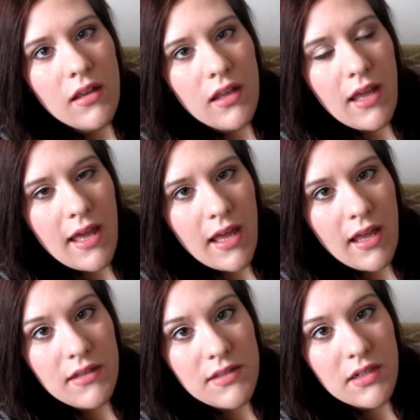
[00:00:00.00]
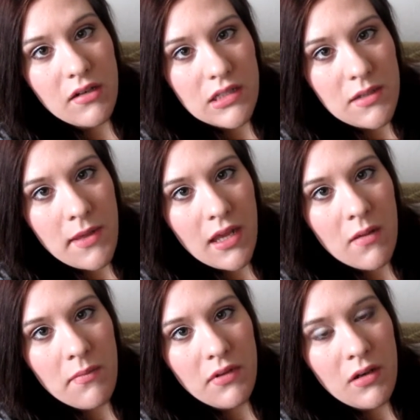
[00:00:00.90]
it had started to pick
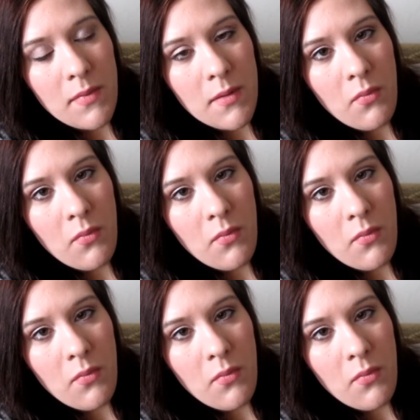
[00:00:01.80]
up a little bit